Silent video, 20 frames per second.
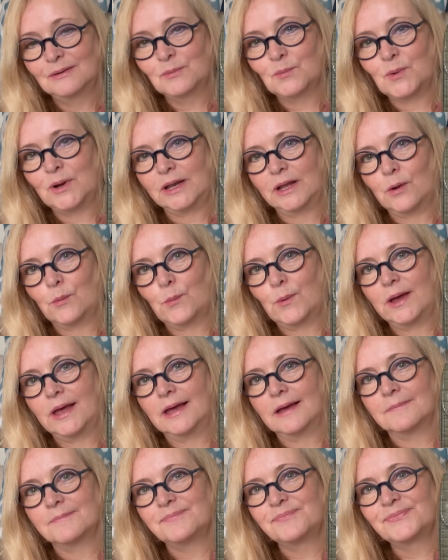when I
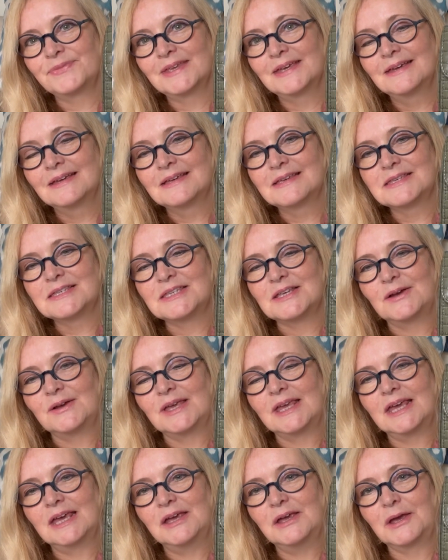wear. So
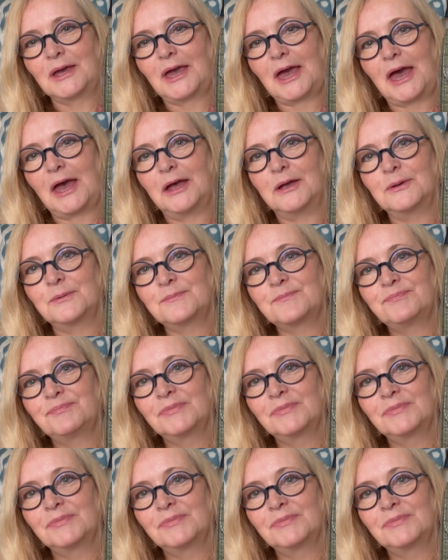here you go.